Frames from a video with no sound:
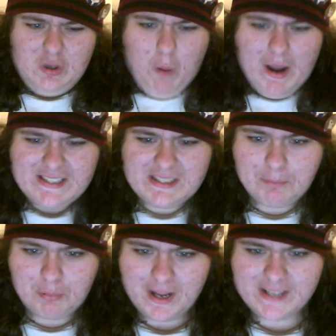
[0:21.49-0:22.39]
quite
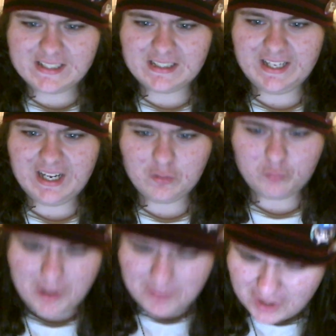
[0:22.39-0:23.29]
surprisingly, on a
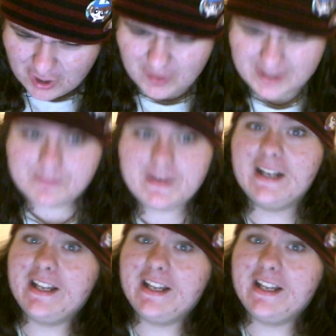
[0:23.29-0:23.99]
rare occurrence being a